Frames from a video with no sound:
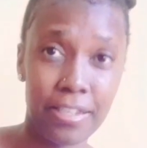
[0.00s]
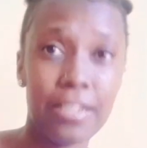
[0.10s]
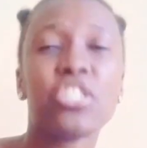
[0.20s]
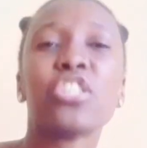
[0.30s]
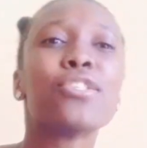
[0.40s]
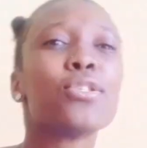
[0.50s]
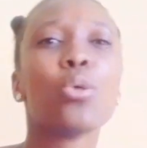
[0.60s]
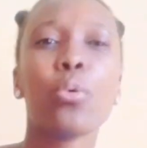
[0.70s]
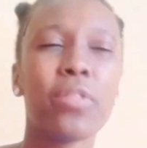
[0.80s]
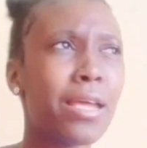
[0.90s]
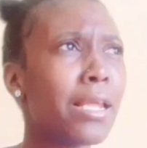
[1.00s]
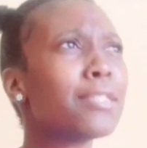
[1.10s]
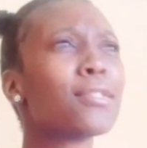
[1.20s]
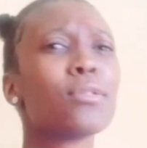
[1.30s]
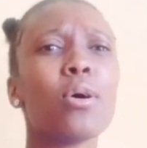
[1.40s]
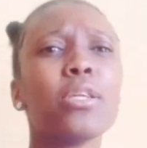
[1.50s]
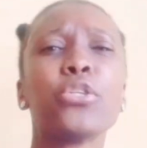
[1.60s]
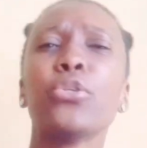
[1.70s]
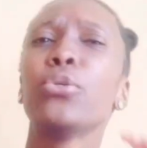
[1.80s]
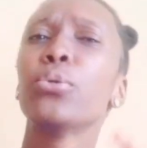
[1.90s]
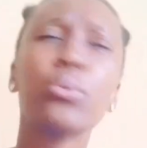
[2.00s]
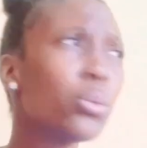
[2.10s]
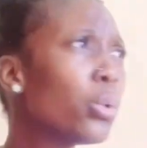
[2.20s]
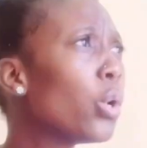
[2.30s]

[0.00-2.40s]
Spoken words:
Just know that it's not you.